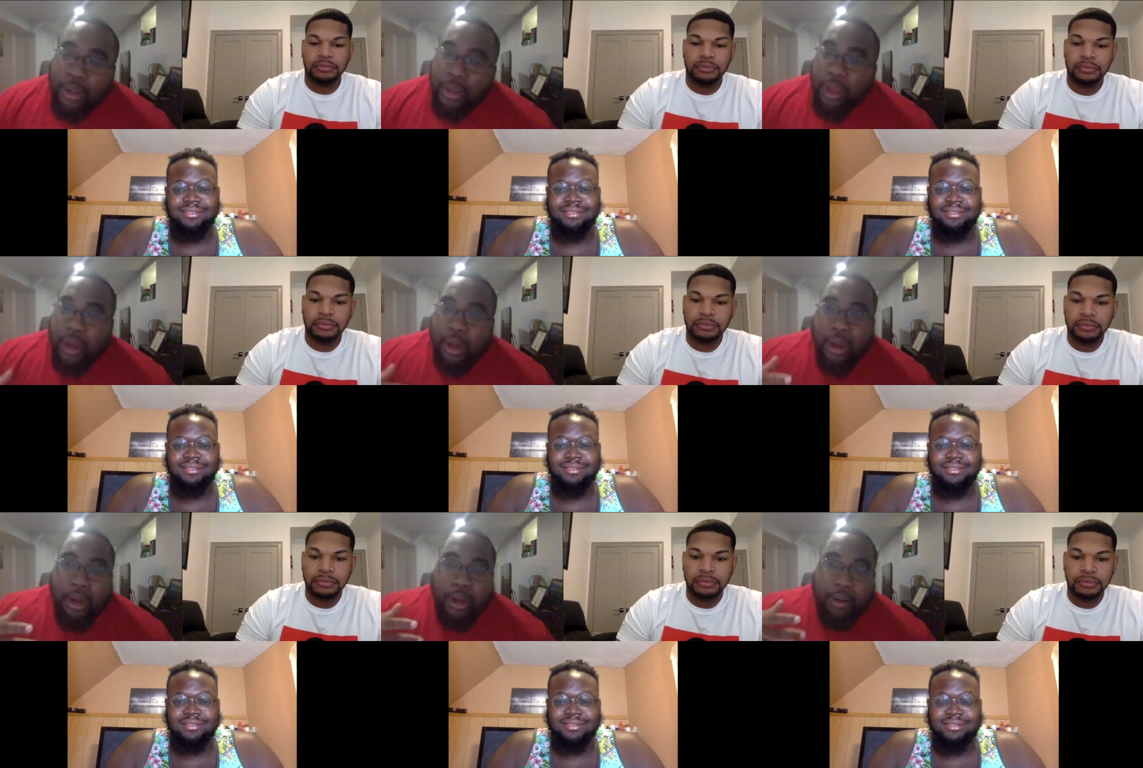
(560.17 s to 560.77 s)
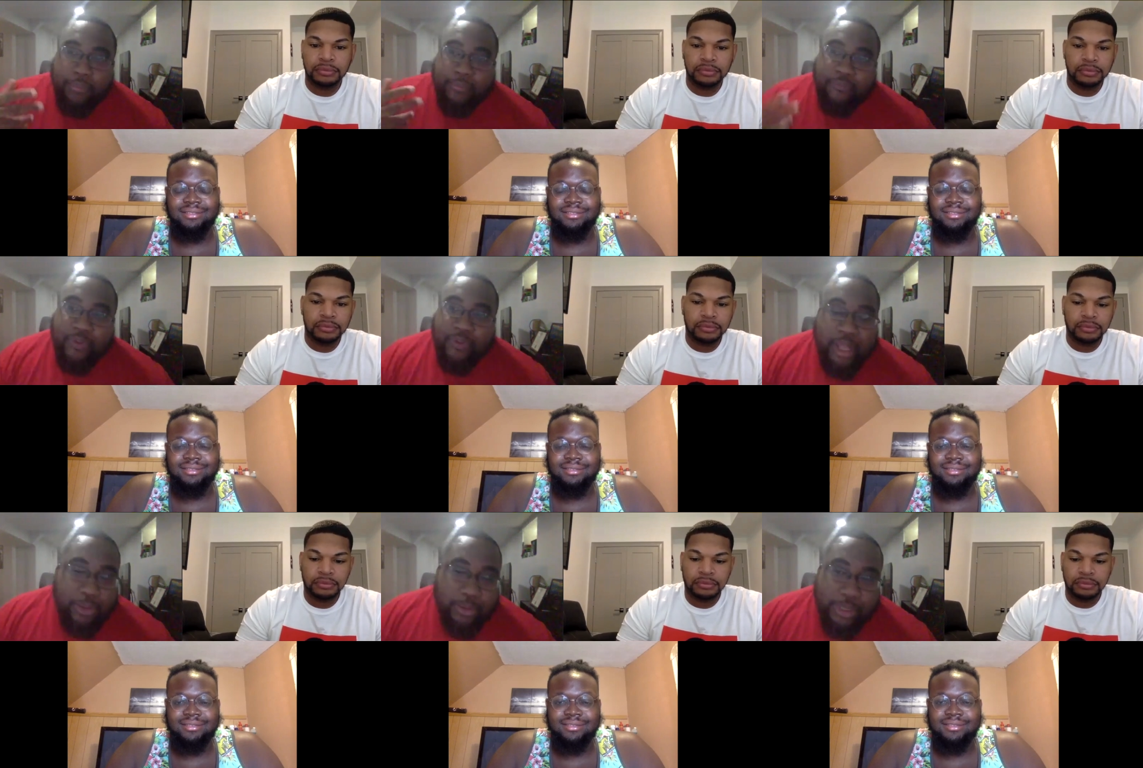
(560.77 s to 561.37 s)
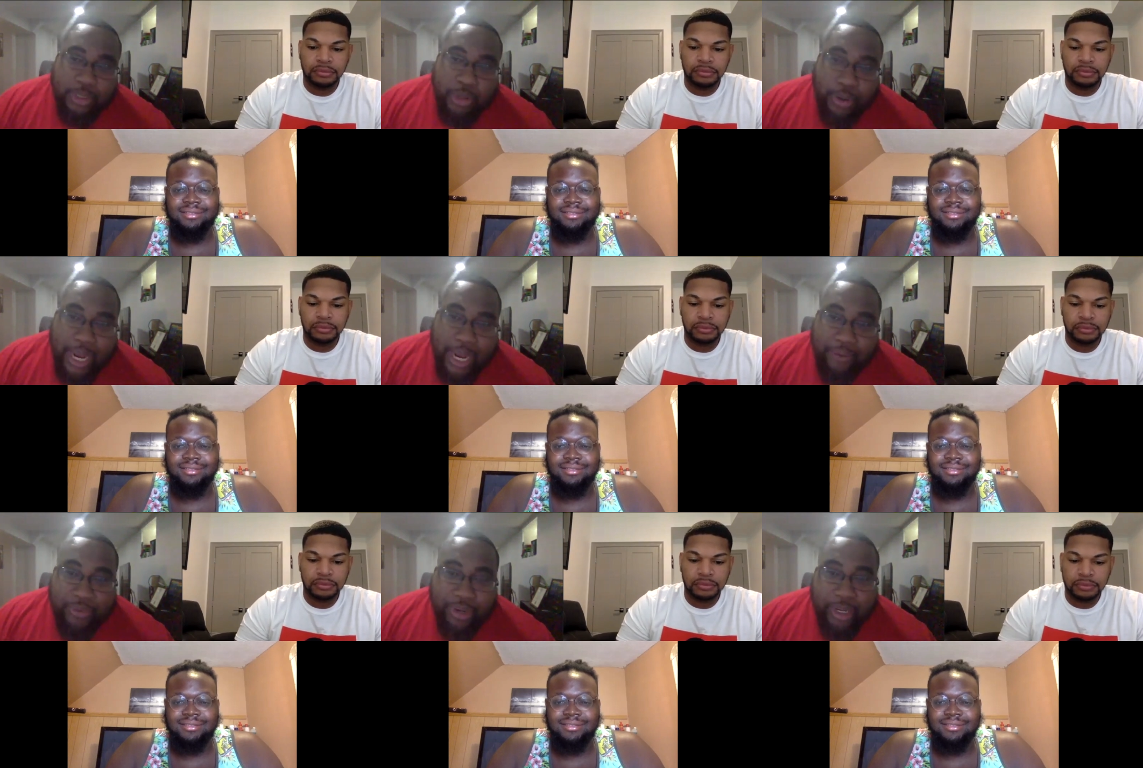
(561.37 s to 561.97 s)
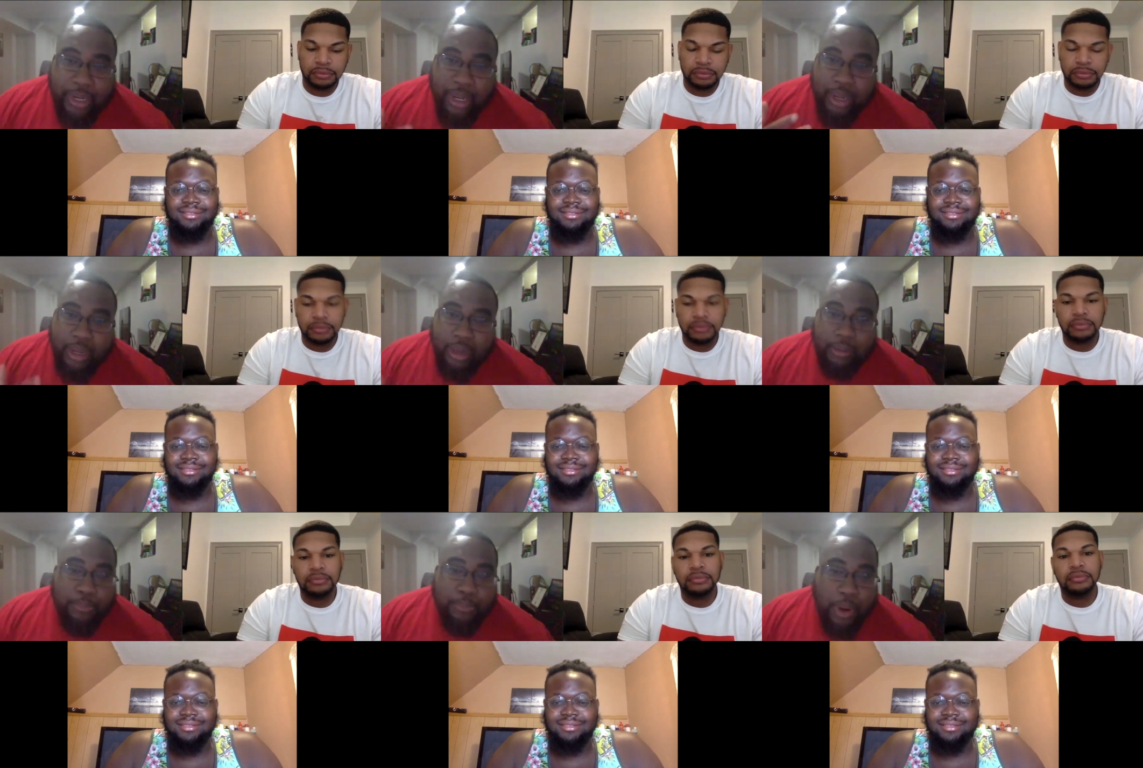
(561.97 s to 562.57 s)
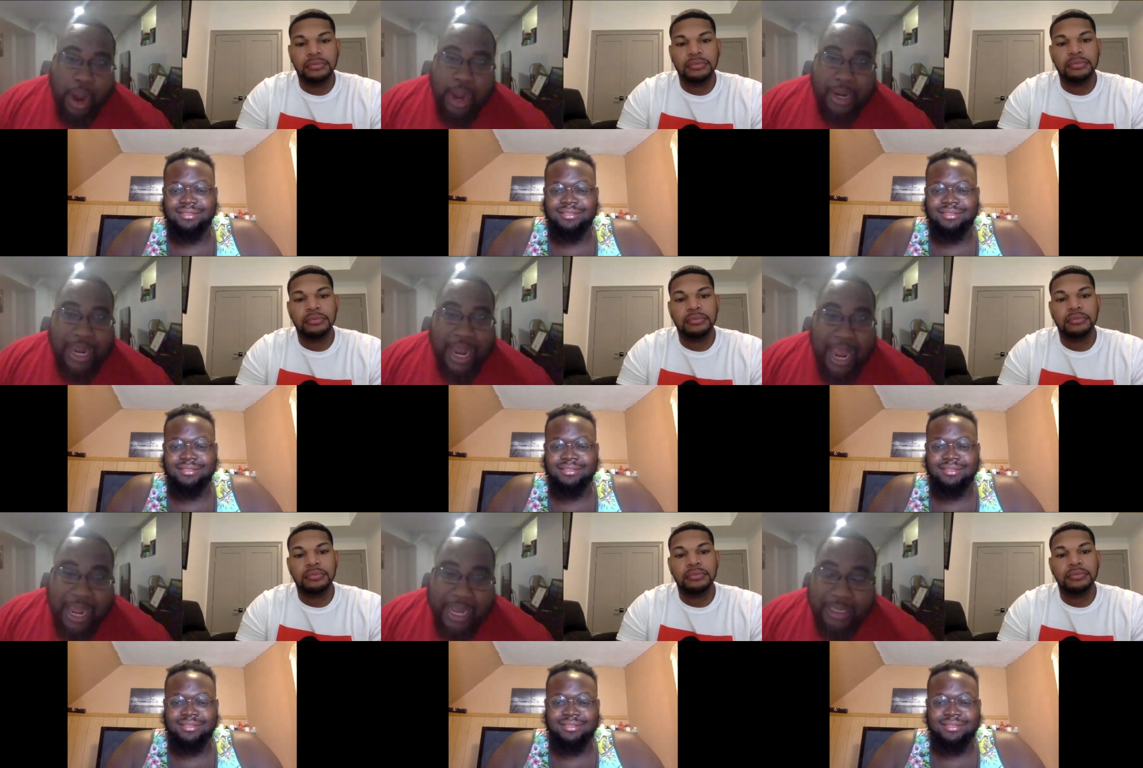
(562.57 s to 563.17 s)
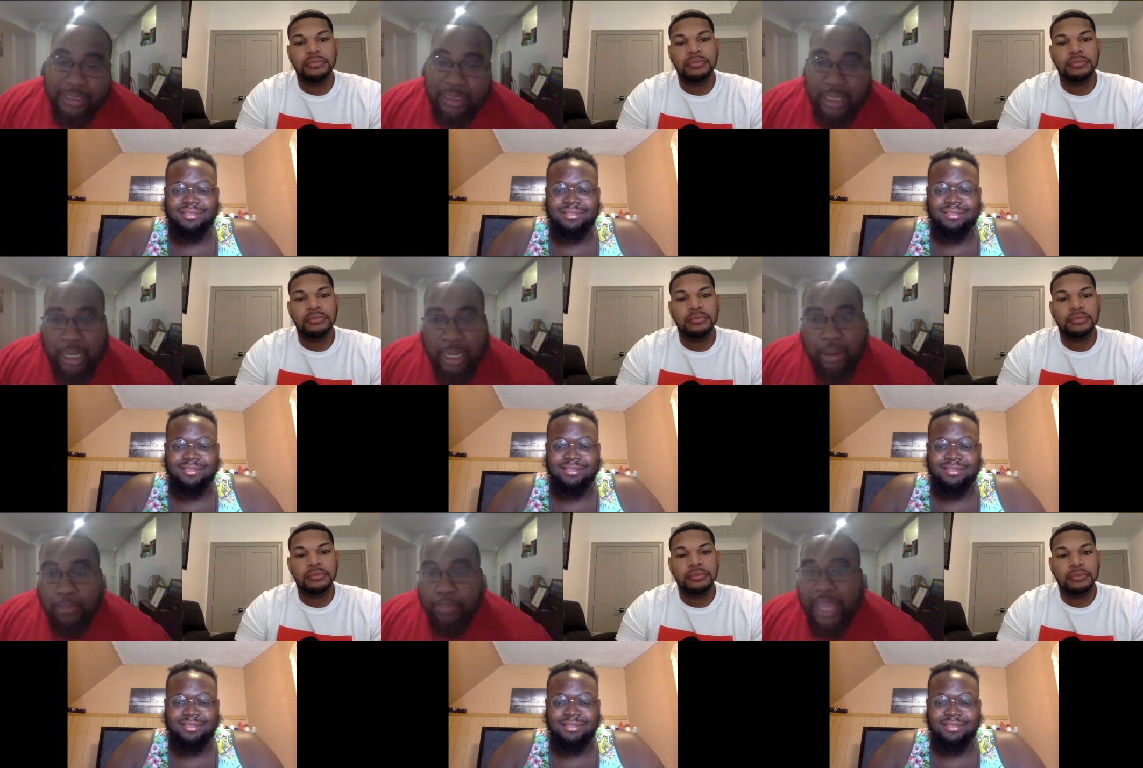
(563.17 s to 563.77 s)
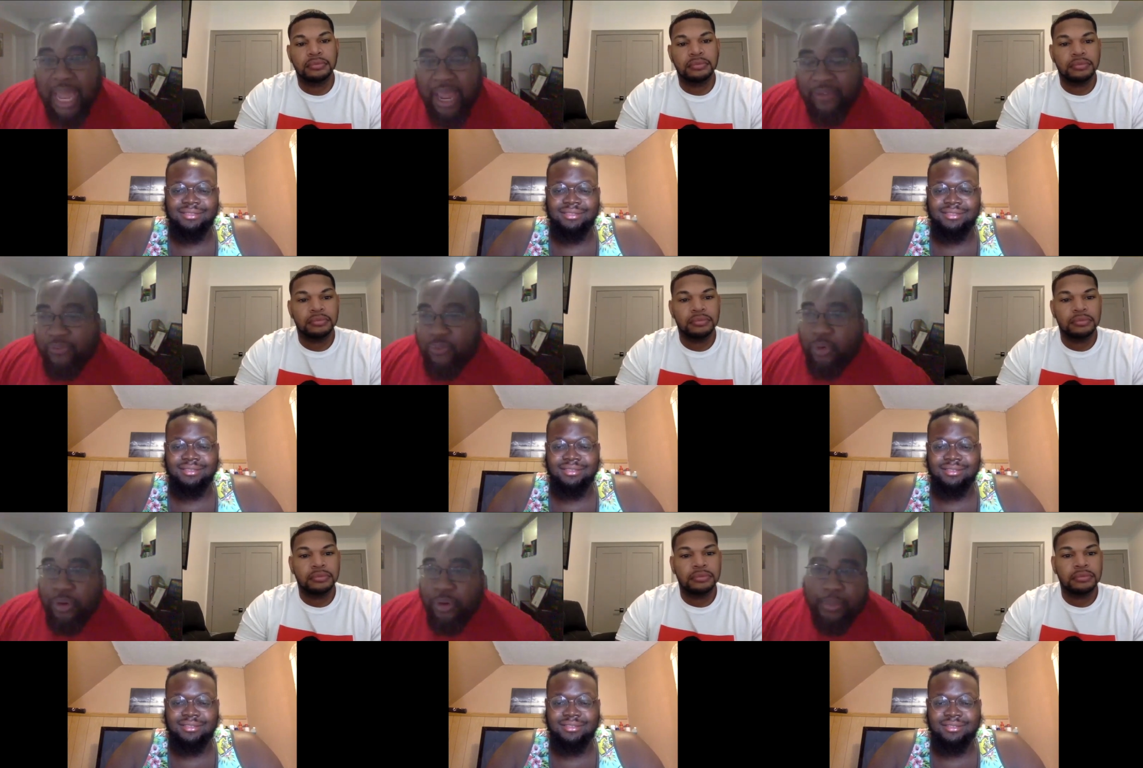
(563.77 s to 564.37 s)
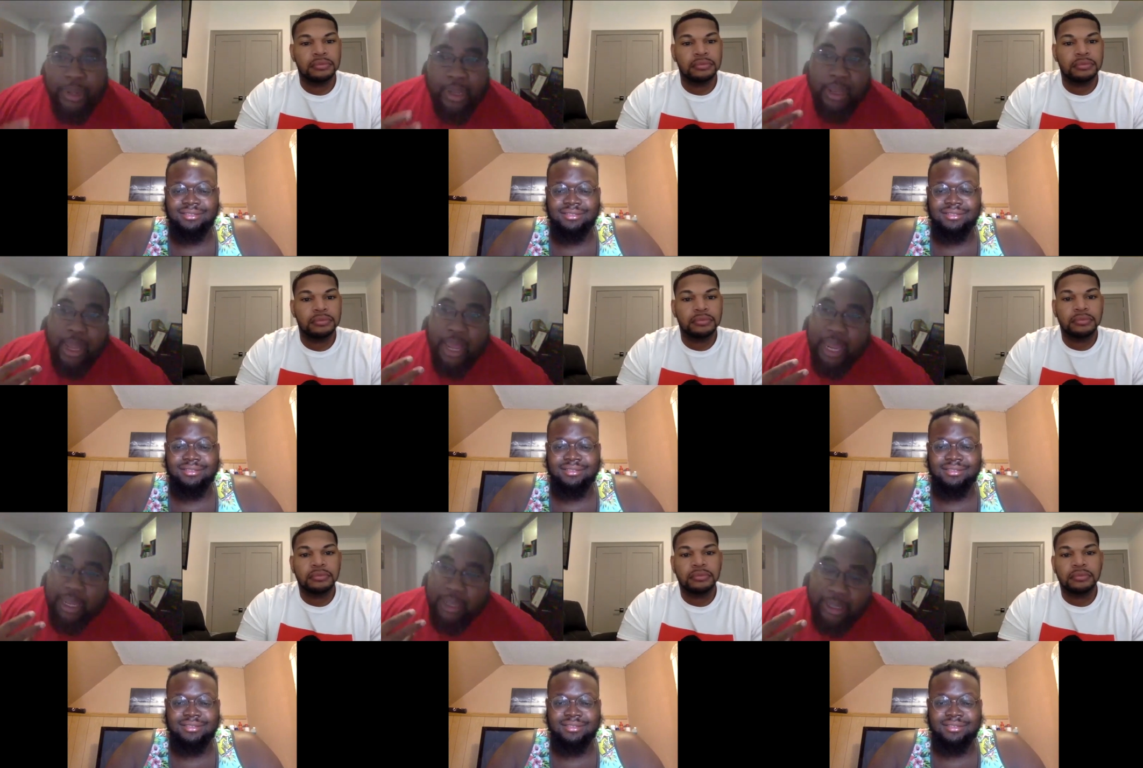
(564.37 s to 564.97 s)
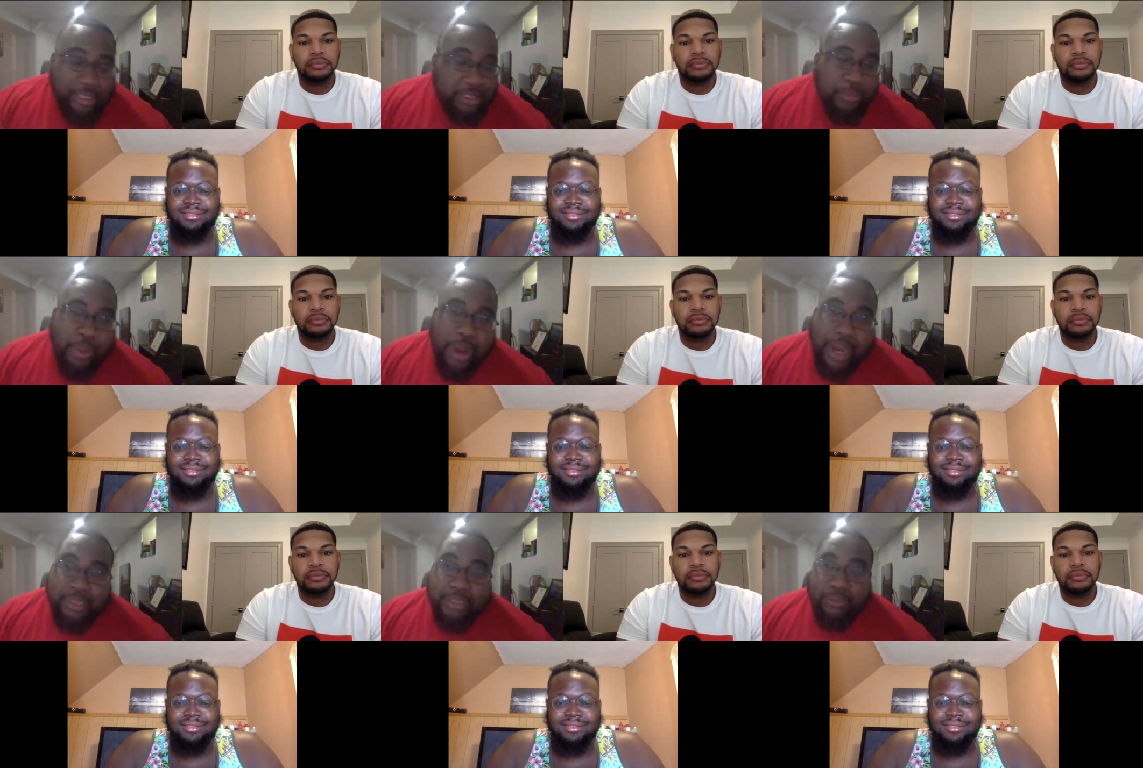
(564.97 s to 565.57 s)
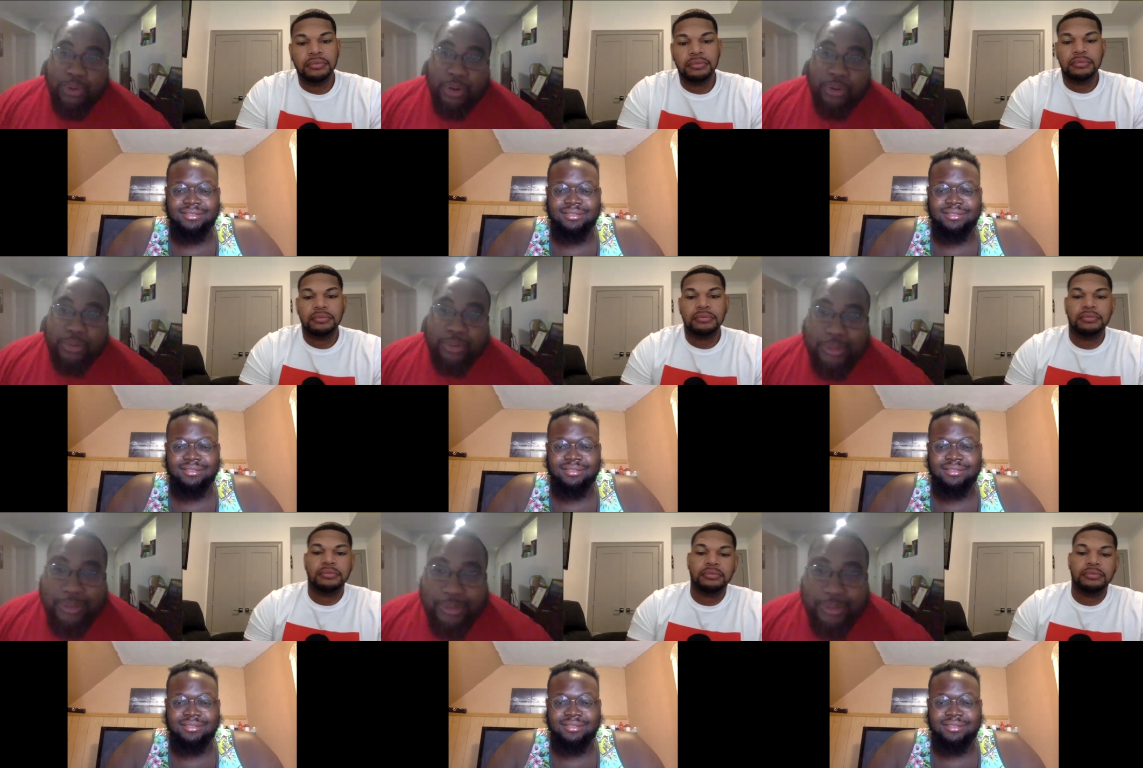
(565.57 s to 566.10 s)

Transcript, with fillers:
Speaker 1: Follow us on every podcast platform. It's the Boxing Bros.